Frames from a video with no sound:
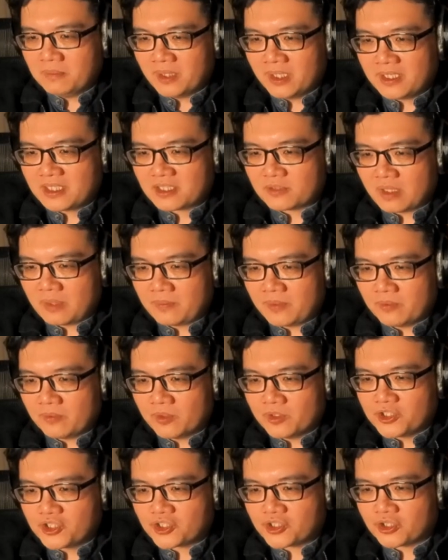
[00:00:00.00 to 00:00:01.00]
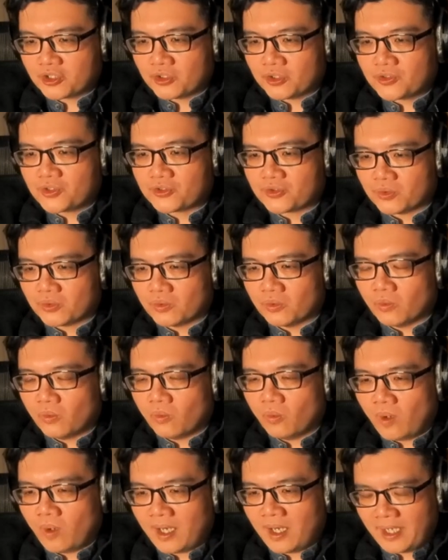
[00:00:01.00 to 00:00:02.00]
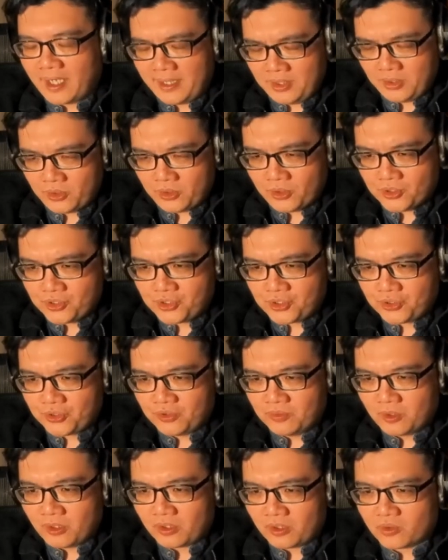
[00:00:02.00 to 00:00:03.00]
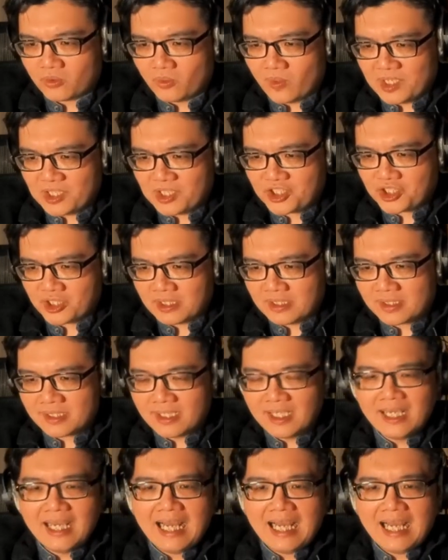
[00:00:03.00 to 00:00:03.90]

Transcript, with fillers: minutes, maybe we'll just go through one or two more questions.